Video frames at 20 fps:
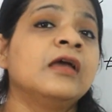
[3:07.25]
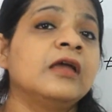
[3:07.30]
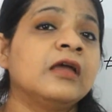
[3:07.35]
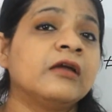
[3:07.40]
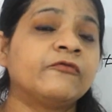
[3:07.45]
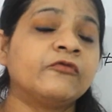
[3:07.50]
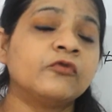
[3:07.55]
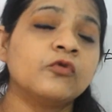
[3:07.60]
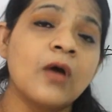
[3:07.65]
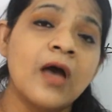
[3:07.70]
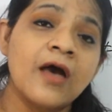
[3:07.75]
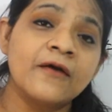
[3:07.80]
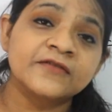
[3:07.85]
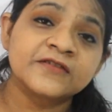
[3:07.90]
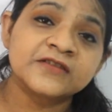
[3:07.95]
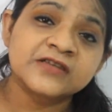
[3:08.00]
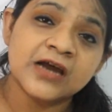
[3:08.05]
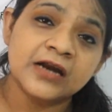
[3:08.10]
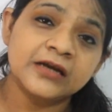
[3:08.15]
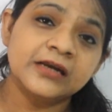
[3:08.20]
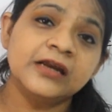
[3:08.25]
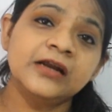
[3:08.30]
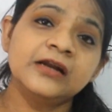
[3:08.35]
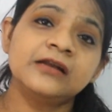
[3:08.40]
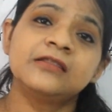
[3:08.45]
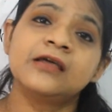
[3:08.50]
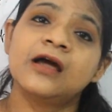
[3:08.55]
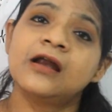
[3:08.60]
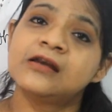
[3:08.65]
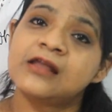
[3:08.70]
If you have
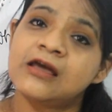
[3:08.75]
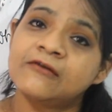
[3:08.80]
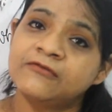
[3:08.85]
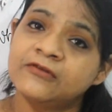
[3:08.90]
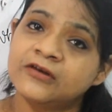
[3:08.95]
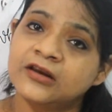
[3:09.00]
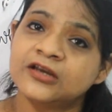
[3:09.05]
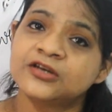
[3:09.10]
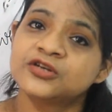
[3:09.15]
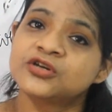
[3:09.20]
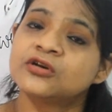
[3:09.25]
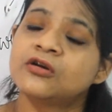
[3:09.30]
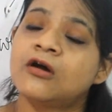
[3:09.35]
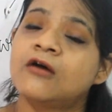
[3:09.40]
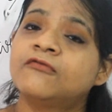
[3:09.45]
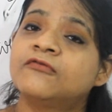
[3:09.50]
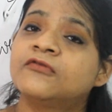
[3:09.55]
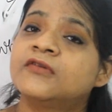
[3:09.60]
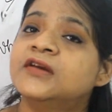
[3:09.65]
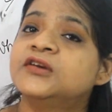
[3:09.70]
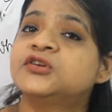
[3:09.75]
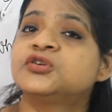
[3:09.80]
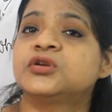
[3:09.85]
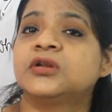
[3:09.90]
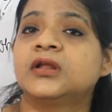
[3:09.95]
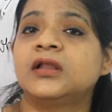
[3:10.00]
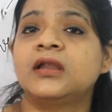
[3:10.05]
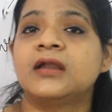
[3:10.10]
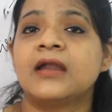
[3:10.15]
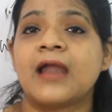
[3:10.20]
studied the definition of
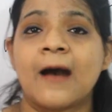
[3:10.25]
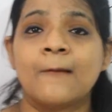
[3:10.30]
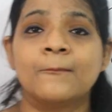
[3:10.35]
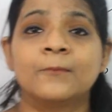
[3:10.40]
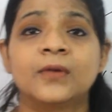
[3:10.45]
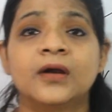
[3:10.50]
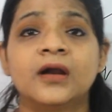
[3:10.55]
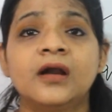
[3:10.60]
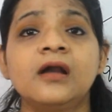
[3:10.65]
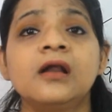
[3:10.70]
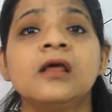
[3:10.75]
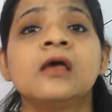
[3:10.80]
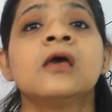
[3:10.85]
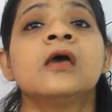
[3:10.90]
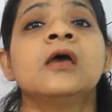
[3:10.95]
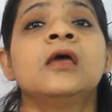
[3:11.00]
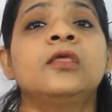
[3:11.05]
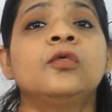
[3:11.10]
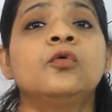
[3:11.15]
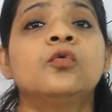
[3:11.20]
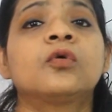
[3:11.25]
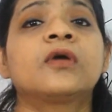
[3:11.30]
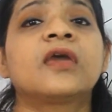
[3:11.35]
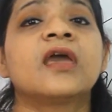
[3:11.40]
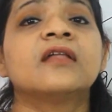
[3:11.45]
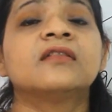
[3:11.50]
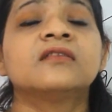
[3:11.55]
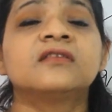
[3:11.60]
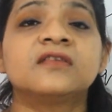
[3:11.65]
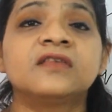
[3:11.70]
rational number, you
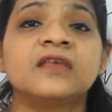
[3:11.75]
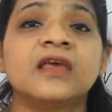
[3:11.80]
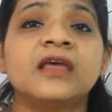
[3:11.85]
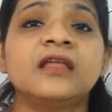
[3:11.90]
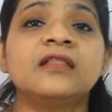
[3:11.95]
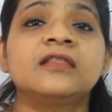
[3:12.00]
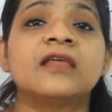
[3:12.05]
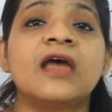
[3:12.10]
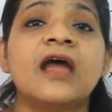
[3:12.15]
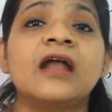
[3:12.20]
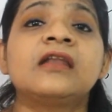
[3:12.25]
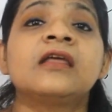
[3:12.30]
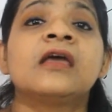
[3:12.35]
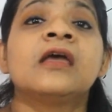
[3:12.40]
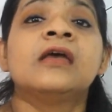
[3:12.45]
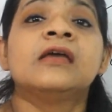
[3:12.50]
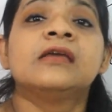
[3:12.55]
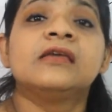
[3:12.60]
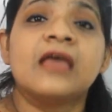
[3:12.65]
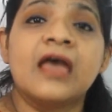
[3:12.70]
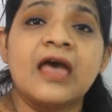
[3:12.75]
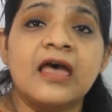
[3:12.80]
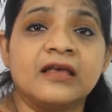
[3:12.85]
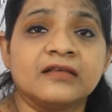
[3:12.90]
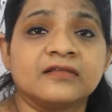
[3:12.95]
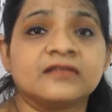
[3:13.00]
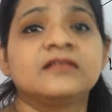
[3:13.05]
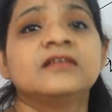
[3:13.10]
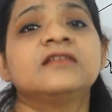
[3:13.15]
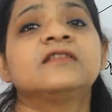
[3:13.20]
can say that
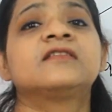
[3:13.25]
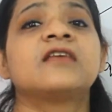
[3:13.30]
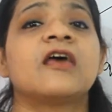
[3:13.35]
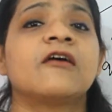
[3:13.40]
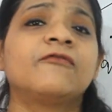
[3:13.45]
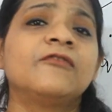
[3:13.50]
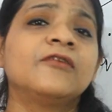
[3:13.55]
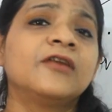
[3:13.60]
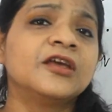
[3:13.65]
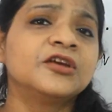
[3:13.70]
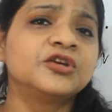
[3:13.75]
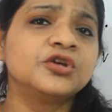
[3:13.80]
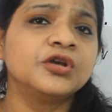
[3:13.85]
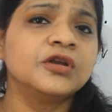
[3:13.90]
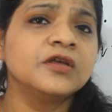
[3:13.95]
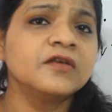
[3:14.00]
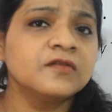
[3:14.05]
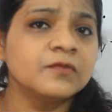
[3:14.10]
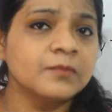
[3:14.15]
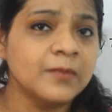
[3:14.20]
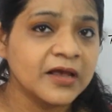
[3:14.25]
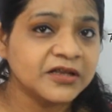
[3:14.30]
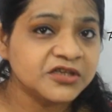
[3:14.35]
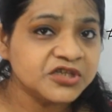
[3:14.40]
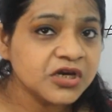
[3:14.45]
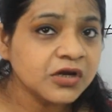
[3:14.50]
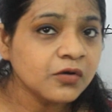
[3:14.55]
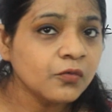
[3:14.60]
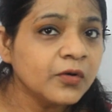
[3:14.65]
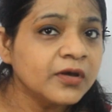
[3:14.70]
yes, this definition is
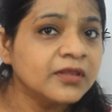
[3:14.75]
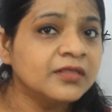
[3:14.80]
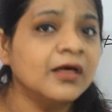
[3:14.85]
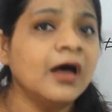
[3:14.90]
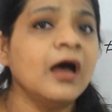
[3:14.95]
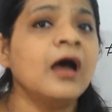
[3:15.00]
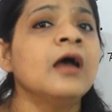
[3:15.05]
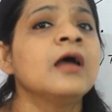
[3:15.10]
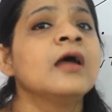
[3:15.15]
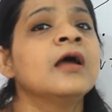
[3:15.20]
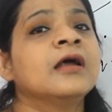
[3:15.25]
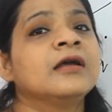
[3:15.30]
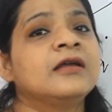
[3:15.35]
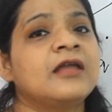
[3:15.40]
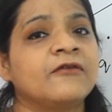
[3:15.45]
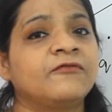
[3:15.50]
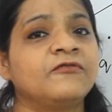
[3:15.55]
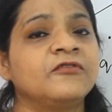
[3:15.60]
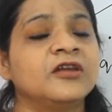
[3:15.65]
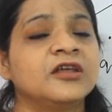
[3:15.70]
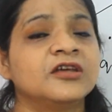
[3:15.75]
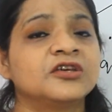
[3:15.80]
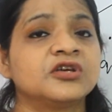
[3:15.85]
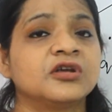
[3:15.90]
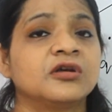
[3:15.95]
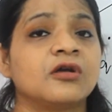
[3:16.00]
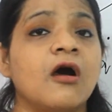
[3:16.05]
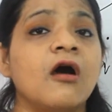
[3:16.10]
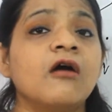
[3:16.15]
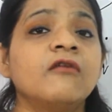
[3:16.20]
matching with the
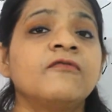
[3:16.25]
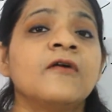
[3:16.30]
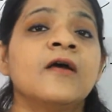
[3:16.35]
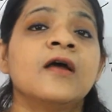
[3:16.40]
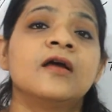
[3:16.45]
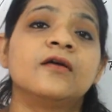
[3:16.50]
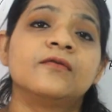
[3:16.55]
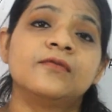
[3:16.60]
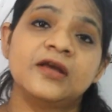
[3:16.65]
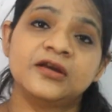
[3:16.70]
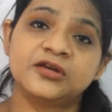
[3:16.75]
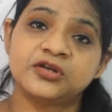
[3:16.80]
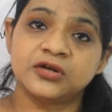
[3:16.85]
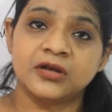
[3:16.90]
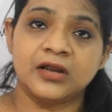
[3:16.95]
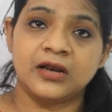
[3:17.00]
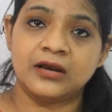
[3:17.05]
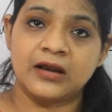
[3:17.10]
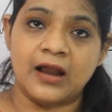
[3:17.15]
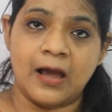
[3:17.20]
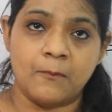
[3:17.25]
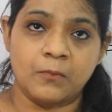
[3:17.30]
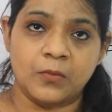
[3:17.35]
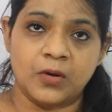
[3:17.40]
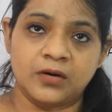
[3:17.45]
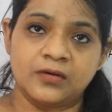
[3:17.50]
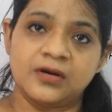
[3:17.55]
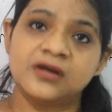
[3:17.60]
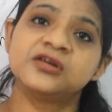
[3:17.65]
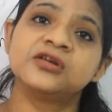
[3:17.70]
definition of rational
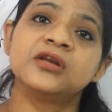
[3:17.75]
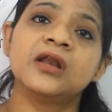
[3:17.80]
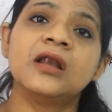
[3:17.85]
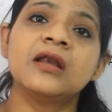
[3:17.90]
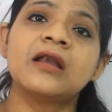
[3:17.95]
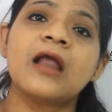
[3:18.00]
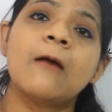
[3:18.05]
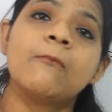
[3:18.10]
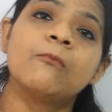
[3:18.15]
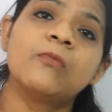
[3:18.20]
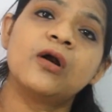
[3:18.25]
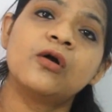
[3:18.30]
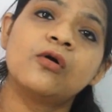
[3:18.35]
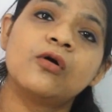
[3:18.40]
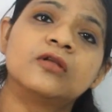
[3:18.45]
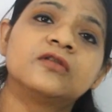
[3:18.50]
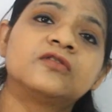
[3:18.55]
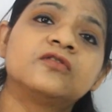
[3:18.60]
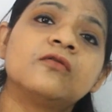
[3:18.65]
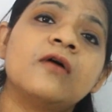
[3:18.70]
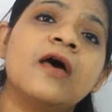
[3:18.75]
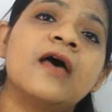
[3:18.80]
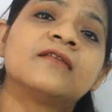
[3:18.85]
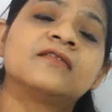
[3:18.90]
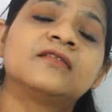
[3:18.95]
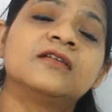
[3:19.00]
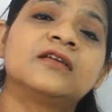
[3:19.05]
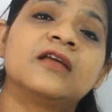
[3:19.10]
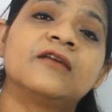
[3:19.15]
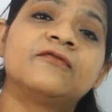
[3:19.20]
number. Rational number also
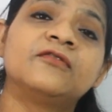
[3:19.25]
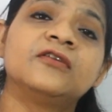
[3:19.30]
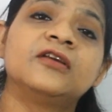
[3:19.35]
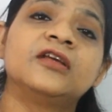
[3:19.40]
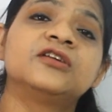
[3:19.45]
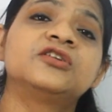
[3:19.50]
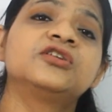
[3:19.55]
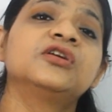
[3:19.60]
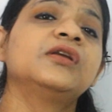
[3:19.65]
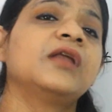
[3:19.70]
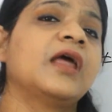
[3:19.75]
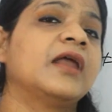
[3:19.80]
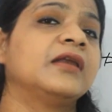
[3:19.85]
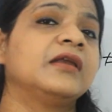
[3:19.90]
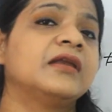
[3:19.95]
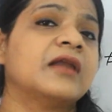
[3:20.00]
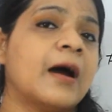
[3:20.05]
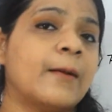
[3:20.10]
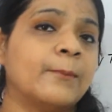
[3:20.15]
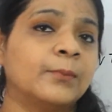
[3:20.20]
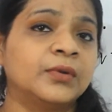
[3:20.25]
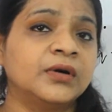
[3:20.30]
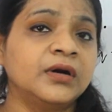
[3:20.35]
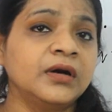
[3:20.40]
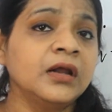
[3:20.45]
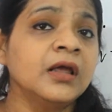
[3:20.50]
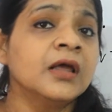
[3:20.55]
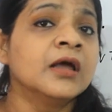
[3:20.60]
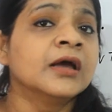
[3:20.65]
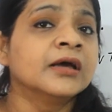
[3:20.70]
has the definition, any number
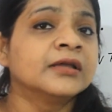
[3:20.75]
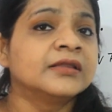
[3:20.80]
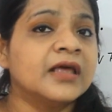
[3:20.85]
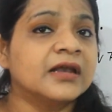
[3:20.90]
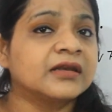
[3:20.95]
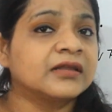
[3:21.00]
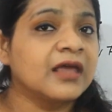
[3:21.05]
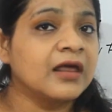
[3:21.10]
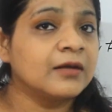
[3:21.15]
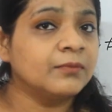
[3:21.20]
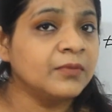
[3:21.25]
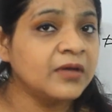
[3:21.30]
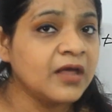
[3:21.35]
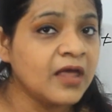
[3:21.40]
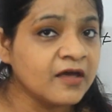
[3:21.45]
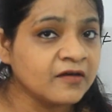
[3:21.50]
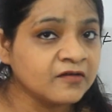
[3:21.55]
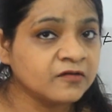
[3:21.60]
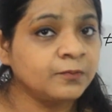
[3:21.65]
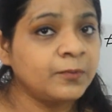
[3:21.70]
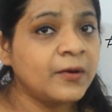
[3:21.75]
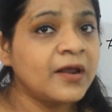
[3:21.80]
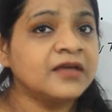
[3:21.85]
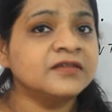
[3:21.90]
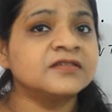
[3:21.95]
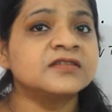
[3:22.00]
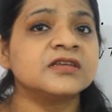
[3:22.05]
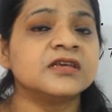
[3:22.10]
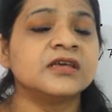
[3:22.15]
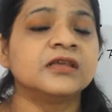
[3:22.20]
that can be
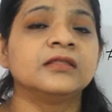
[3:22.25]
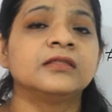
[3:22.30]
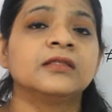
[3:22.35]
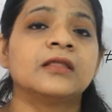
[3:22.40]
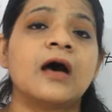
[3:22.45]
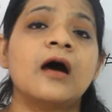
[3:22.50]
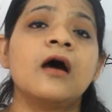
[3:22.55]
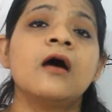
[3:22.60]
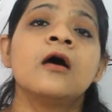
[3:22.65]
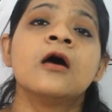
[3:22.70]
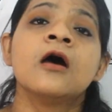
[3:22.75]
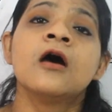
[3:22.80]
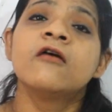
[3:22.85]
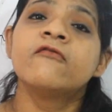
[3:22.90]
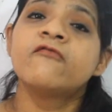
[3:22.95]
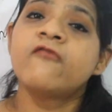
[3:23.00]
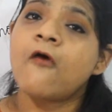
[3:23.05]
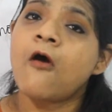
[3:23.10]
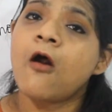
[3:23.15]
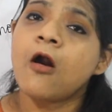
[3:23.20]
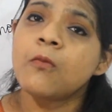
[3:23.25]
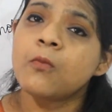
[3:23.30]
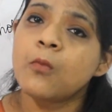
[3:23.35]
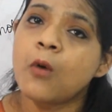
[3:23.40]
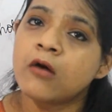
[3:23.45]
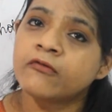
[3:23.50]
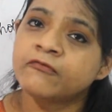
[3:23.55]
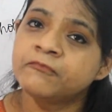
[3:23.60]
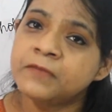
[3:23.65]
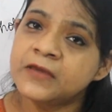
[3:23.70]
expressed in the
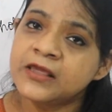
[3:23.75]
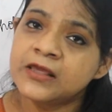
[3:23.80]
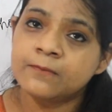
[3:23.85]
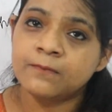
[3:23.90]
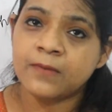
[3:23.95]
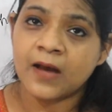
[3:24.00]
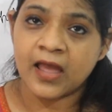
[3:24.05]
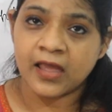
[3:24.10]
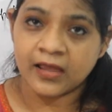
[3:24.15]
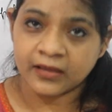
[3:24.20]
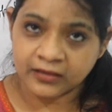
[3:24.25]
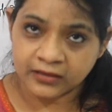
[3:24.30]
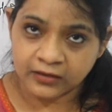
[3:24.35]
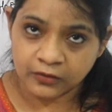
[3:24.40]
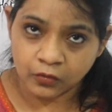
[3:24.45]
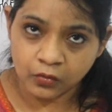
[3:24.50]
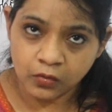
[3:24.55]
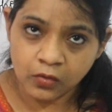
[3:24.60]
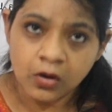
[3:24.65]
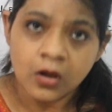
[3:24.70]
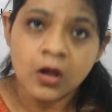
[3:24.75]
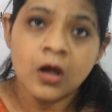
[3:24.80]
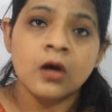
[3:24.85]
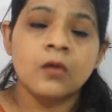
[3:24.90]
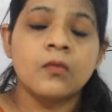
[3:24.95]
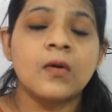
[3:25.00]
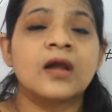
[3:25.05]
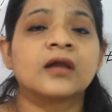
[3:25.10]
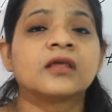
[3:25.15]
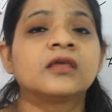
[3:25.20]
form of p by q,
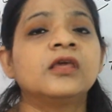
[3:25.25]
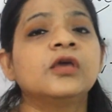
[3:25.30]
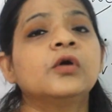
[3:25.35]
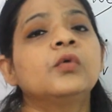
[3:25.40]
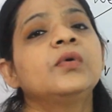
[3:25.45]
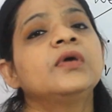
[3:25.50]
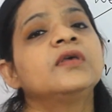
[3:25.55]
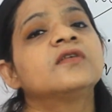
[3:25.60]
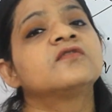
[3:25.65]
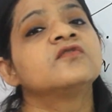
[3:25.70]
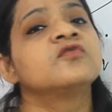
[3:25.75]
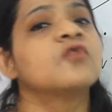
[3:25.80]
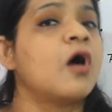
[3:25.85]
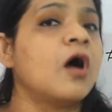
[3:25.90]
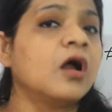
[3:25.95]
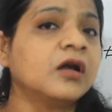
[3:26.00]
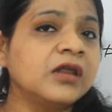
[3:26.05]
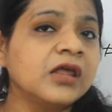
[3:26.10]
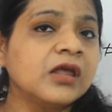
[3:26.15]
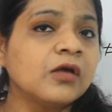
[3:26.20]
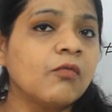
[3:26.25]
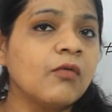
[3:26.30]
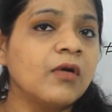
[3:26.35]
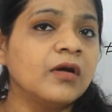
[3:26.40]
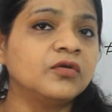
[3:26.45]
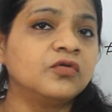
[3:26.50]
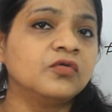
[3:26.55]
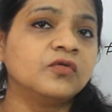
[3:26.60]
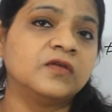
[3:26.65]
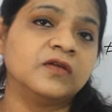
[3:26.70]
where q is not
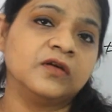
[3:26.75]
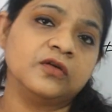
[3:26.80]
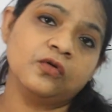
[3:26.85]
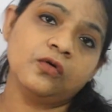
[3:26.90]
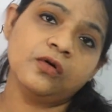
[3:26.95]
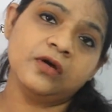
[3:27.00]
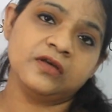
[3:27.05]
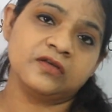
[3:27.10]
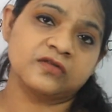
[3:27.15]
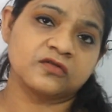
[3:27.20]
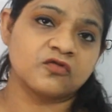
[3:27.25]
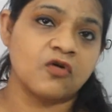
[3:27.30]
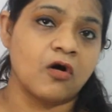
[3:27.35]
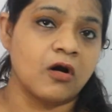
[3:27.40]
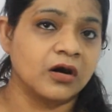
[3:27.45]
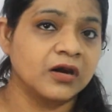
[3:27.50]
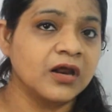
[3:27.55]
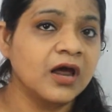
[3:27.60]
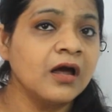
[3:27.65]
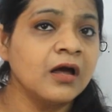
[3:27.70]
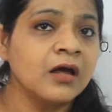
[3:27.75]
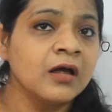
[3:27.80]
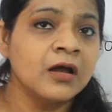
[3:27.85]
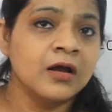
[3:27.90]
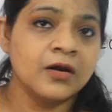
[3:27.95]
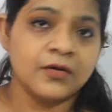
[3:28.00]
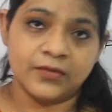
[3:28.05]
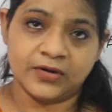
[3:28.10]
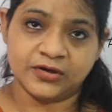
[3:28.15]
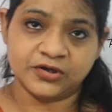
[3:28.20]
equal to 0, is called a
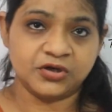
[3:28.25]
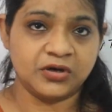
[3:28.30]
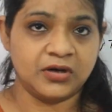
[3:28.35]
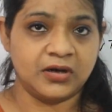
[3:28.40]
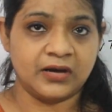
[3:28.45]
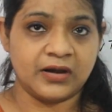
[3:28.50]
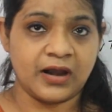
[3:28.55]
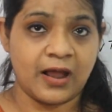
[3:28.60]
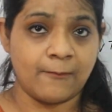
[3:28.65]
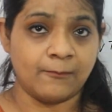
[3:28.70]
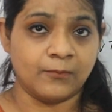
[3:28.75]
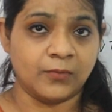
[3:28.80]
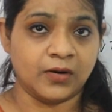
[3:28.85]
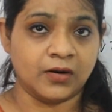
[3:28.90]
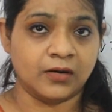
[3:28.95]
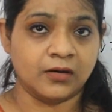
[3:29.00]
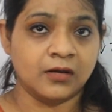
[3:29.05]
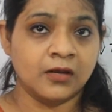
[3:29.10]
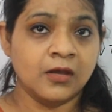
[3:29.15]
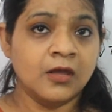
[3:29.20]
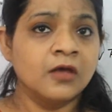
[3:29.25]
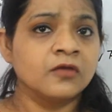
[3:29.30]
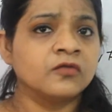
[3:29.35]
rational number.